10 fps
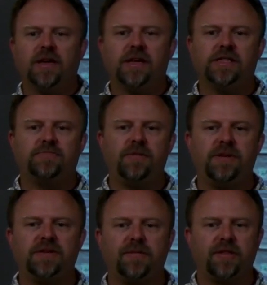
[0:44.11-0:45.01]
It's maybe
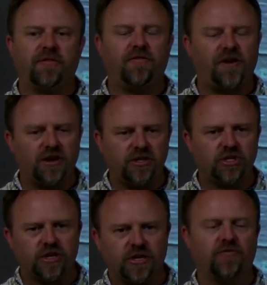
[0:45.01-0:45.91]
something about the
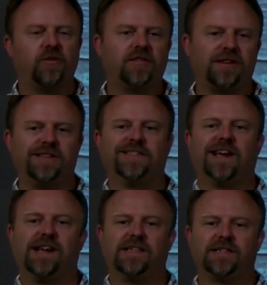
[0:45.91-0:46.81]
function of what the
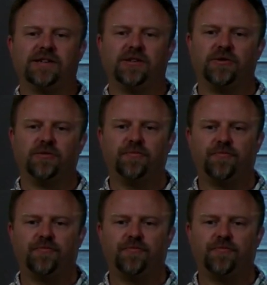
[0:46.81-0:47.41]
design is going to do.